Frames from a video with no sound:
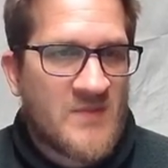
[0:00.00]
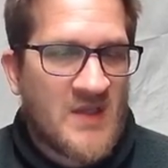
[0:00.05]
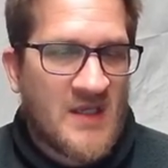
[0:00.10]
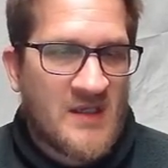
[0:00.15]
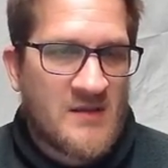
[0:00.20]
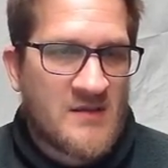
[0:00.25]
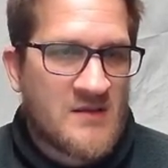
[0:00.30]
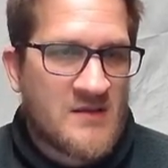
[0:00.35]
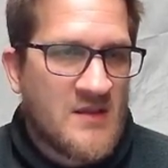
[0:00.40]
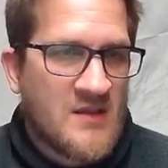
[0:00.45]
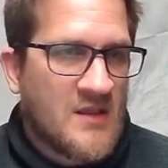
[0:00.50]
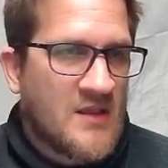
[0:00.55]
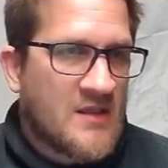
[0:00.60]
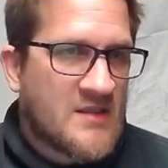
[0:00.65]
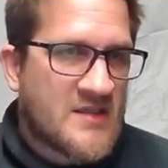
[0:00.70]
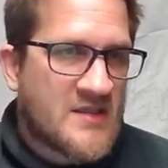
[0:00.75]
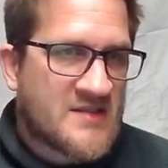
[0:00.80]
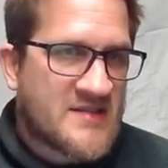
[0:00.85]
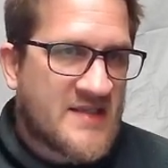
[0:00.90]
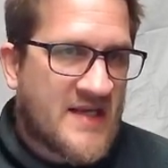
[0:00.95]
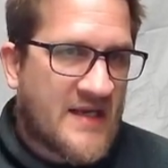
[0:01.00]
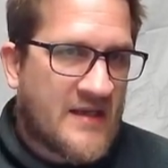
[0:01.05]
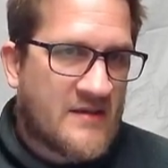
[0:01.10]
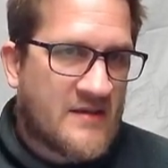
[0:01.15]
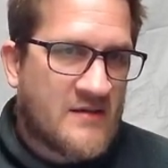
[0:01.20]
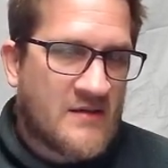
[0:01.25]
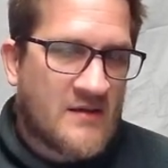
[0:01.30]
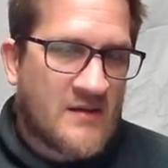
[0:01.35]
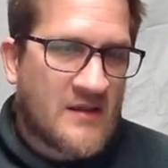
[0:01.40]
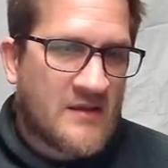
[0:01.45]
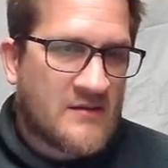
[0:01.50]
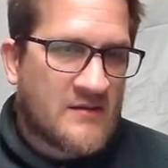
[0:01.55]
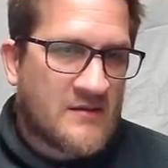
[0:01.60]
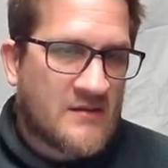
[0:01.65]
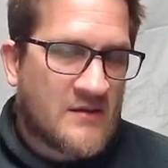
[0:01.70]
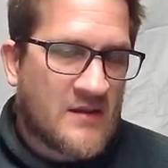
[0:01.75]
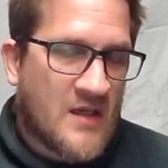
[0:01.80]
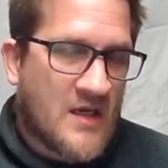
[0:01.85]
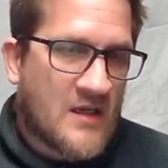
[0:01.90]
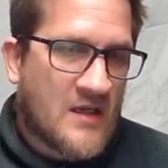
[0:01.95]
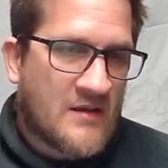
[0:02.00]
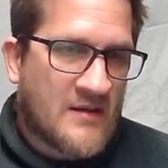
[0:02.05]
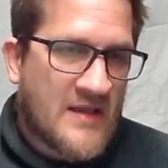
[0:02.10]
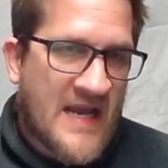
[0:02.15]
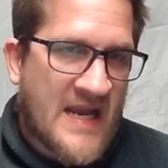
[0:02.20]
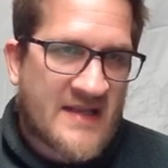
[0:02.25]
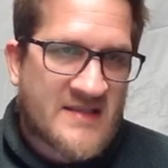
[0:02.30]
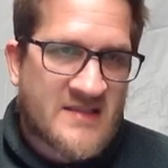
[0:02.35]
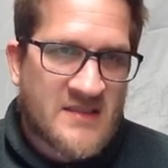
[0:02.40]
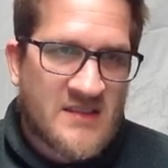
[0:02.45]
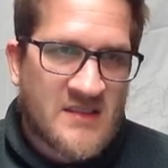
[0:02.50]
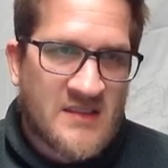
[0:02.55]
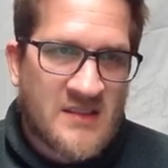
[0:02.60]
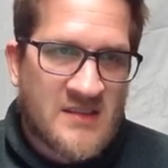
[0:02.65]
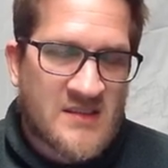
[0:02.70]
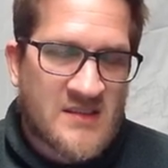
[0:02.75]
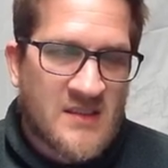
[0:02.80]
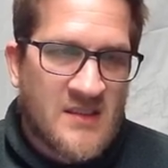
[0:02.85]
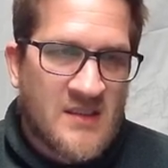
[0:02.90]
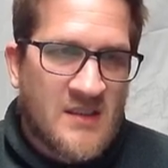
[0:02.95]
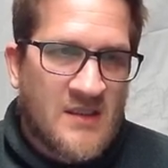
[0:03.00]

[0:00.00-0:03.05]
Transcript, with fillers: and just had an uh, excellent